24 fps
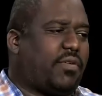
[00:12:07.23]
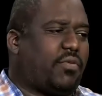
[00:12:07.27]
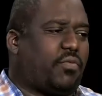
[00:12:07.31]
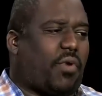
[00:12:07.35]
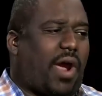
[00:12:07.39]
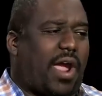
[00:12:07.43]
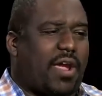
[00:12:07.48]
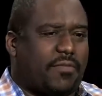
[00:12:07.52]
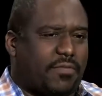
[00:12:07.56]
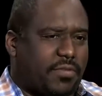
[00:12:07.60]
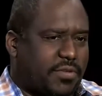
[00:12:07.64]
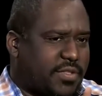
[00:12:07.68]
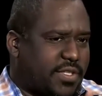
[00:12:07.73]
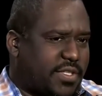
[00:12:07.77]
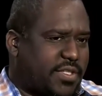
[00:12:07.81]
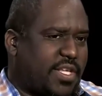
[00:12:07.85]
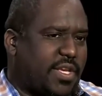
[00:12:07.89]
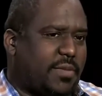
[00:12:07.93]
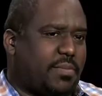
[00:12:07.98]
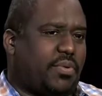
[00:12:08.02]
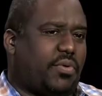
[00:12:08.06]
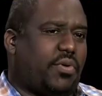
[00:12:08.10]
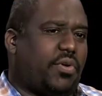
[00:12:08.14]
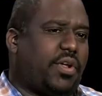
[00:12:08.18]
rifles that they
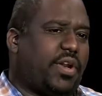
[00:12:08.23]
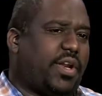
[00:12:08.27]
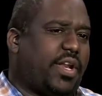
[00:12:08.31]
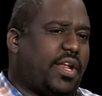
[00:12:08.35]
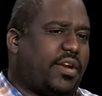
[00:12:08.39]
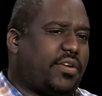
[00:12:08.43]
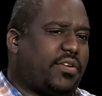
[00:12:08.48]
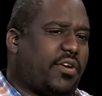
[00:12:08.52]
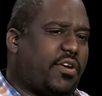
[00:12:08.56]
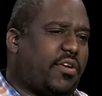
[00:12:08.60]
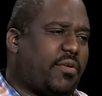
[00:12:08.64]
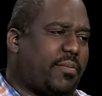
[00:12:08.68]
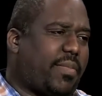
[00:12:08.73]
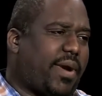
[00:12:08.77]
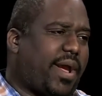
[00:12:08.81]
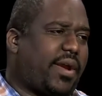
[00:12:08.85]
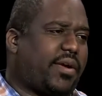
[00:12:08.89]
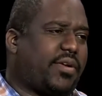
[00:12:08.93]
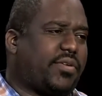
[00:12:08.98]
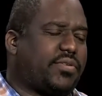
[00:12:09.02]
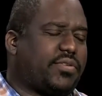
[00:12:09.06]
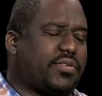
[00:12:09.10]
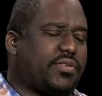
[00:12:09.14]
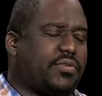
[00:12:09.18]
pointed at dirt
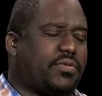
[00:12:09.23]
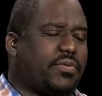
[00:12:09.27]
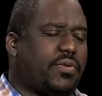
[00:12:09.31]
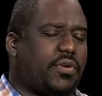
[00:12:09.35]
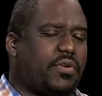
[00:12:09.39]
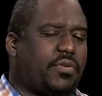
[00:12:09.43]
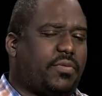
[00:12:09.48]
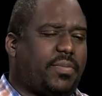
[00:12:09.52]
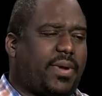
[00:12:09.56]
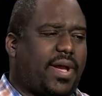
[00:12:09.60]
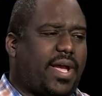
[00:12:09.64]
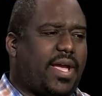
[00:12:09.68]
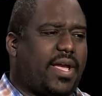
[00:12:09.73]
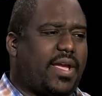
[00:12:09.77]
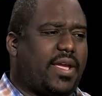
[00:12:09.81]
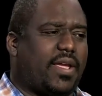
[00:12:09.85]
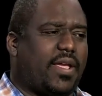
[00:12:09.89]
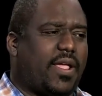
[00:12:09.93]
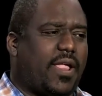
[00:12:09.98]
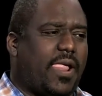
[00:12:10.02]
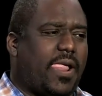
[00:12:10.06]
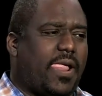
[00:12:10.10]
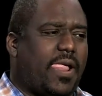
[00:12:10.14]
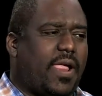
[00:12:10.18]
bikers who rode by.
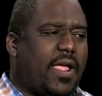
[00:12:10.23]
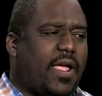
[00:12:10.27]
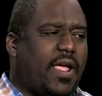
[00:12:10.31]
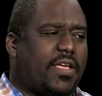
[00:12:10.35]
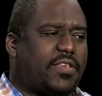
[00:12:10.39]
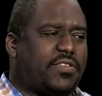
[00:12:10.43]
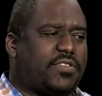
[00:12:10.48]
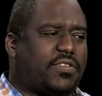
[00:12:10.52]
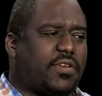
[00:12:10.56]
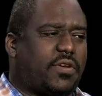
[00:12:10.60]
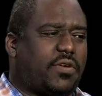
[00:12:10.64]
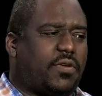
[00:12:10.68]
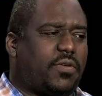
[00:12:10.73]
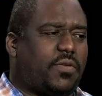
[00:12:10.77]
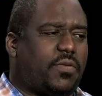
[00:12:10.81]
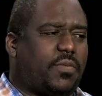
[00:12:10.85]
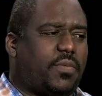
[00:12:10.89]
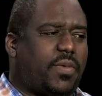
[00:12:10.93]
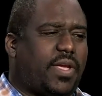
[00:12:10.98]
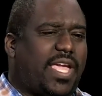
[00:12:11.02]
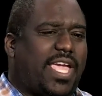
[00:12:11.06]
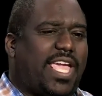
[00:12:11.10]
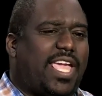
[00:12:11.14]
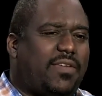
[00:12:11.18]
And so
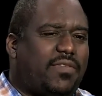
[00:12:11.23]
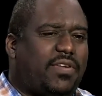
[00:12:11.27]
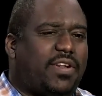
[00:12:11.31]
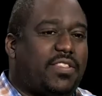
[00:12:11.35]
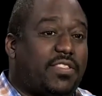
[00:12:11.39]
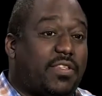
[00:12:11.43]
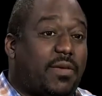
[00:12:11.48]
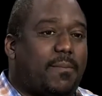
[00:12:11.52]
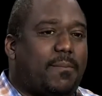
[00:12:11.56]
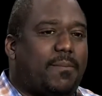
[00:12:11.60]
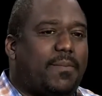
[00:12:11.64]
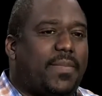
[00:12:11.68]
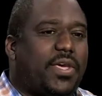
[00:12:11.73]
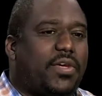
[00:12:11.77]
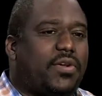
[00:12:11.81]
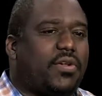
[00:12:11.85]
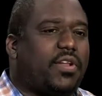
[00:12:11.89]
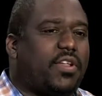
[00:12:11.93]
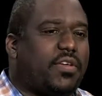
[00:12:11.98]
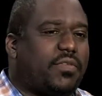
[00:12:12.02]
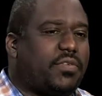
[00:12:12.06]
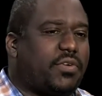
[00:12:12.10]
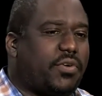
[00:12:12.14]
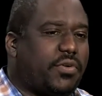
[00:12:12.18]
even in the
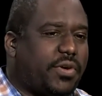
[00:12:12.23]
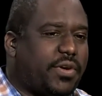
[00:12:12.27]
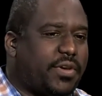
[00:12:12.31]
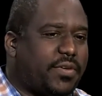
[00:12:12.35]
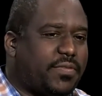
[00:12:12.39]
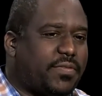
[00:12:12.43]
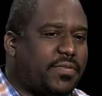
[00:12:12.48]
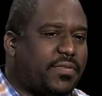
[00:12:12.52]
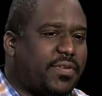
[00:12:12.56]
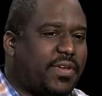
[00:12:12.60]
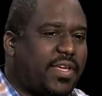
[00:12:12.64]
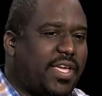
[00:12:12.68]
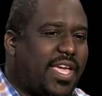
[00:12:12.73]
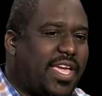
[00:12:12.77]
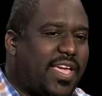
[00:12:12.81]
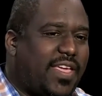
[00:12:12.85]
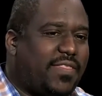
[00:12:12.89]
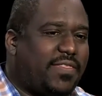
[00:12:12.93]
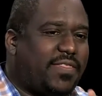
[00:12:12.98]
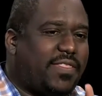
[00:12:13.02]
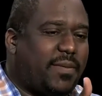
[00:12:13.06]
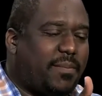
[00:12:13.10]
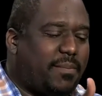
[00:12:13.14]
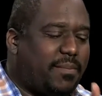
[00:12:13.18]
middle of grief,
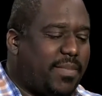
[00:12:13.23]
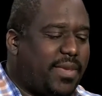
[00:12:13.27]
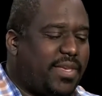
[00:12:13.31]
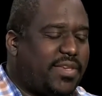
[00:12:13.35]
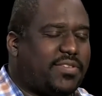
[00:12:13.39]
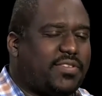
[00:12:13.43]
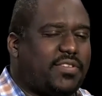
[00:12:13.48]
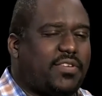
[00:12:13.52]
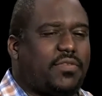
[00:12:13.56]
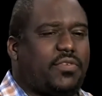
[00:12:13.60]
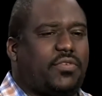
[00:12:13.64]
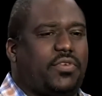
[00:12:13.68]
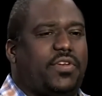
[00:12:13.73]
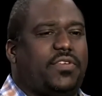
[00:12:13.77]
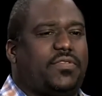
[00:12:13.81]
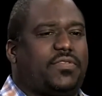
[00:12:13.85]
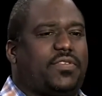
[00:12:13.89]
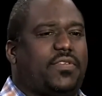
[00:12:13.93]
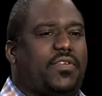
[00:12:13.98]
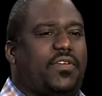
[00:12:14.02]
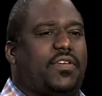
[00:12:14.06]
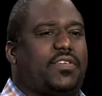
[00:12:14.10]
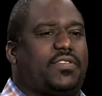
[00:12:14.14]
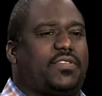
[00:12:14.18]
in the midst of grief
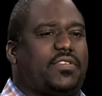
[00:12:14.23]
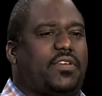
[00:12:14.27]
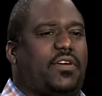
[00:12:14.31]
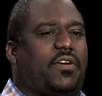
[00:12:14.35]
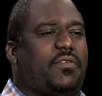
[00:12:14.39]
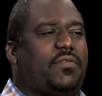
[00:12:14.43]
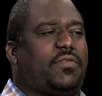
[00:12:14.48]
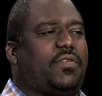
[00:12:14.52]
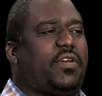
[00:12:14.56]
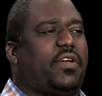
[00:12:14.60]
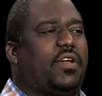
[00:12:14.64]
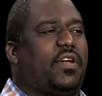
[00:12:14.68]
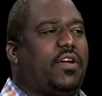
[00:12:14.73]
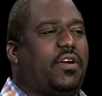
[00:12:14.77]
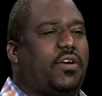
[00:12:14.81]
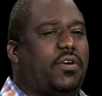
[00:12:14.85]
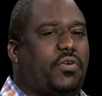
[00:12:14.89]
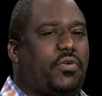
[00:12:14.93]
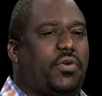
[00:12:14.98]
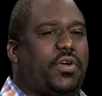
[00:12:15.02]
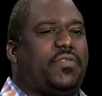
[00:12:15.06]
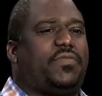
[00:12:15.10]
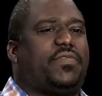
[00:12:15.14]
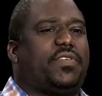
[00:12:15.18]
itself,
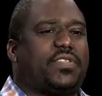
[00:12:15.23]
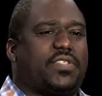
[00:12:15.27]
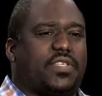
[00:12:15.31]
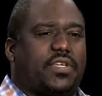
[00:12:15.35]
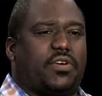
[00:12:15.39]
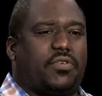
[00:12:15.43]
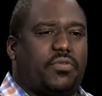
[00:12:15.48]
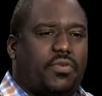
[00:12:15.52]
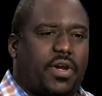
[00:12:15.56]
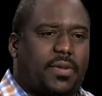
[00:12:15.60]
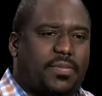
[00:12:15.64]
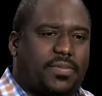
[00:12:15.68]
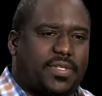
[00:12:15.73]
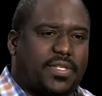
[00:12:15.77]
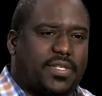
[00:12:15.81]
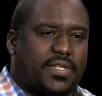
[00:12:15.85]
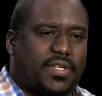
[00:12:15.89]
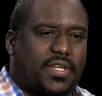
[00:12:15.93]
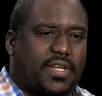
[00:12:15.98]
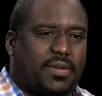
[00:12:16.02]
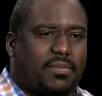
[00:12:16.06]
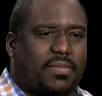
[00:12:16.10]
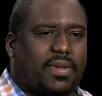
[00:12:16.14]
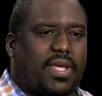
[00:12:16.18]
grief is interrupted
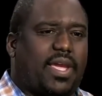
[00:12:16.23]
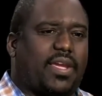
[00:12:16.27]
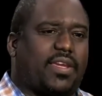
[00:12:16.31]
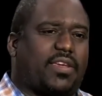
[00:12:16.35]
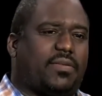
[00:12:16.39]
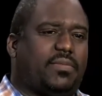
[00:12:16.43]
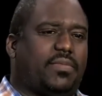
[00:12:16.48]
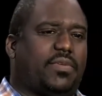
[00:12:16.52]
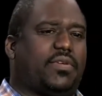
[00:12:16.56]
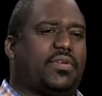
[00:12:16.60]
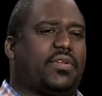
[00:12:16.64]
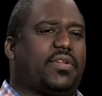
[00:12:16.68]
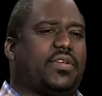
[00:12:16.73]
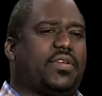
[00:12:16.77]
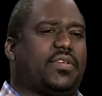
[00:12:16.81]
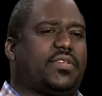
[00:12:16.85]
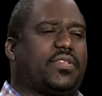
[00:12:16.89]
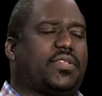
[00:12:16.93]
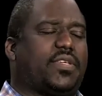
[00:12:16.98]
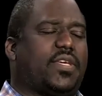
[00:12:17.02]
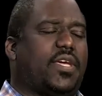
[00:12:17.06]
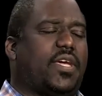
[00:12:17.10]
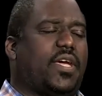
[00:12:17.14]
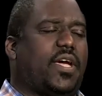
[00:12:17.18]
in Black
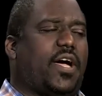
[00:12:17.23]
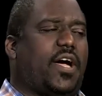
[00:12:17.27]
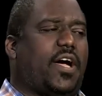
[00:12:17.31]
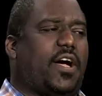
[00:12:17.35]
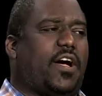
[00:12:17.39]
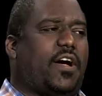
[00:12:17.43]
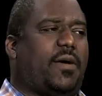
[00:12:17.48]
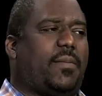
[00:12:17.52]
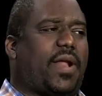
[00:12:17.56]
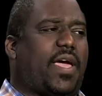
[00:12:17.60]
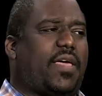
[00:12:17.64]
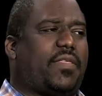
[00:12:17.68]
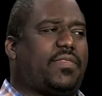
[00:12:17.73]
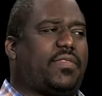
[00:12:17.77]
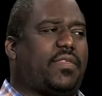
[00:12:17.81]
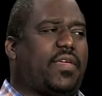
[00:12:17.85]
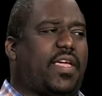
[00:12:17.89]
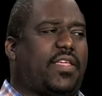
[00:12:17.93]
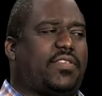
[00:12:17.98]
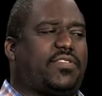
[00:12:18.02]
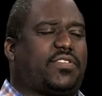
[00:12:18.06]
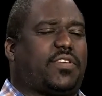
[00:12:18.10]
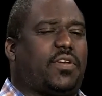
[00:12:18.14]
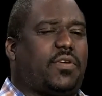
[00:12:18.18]
communities.
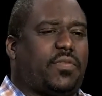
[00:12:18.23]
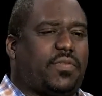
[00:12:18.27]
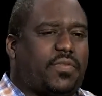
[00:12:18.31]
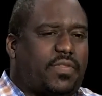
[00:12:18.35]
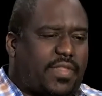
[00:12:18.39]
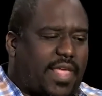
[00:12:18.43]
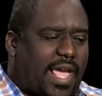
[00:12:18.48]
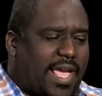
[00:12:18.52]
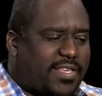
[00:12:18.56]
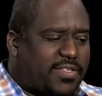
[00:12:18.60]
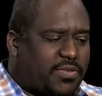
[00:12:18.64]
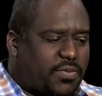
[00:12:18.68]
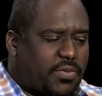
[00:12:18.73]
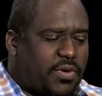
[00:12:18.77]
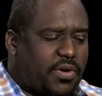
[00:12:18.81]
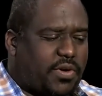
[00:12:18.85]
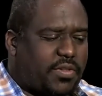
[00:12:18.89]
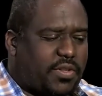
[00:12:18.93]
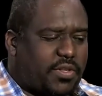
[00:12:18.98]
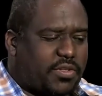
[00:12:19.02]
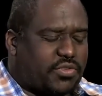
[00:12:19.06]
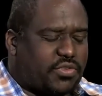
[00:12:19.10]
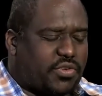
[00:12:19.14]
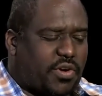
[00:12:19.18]
And so that's where
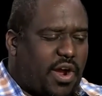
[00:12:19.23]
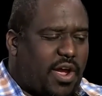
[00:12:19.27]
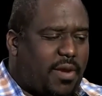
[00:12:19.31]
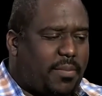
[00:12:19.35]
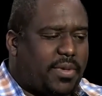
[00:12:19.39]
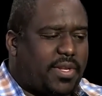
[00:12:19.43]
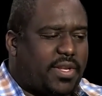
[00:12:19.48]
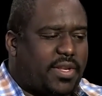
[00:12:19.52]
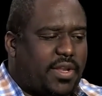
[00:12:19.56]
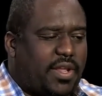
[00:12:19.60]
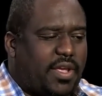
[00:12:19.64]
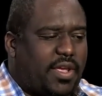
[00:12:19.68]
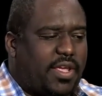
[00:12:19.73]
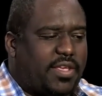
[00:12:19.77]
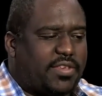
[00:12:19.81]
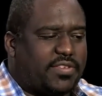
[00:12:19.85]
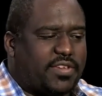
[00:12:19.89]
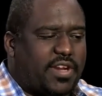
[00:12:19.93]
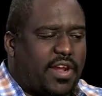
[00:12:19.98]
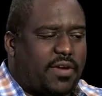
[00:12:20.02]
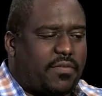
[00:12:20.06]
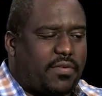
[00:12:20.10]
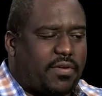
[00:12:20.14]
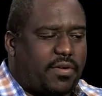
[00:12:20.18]
the trauma is
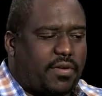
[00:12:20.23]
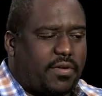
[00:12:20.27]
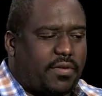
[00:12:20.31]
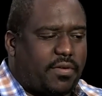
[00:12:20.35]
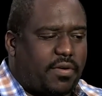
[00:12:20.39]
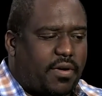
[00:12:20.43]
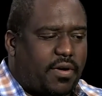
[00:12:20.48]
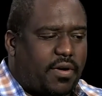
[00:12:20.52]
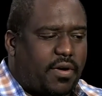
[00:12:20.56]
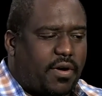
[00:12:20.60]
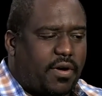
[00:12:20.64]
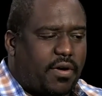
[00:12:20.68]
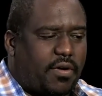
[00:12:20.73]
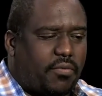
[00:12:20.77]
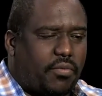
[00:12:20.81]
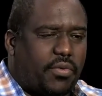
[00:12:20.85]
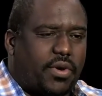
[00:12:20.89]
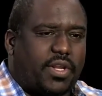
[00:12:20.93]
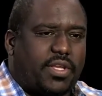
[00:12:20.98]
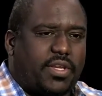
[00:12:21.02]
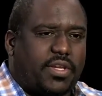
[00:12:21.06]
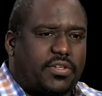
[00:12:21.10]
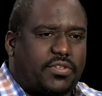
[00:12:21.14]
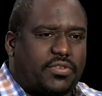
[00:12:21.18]
never
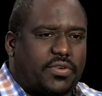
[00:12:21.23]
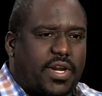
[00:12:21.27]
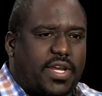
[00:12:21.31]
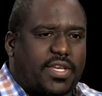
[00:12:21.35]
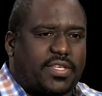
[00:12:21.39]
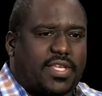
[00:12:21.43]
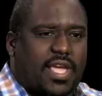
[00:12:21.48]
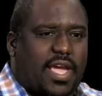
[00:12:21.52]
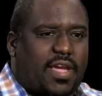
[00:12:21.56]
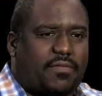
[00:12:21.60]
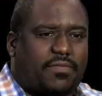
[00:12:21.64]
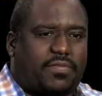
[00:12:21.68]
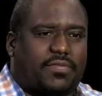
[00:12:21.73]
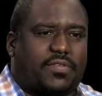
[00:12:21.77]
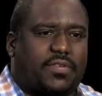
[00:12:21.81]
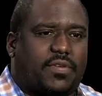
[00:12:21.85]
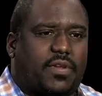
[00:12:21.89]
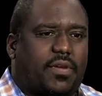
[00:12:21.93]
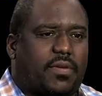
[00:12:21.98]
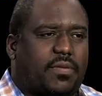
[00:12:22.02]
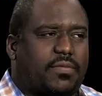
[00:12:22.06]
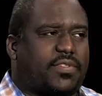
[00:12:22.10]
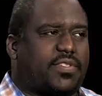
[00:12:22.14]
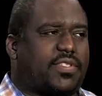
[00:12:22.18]
really addressed. I've
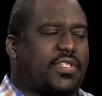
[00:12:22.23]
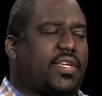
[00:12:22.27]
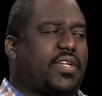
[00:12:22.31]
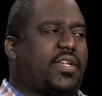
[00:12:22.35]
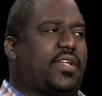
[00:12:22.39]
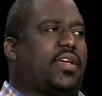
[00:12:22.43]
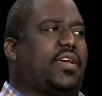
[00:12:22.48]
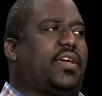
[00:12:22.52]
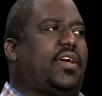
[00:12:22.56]
sent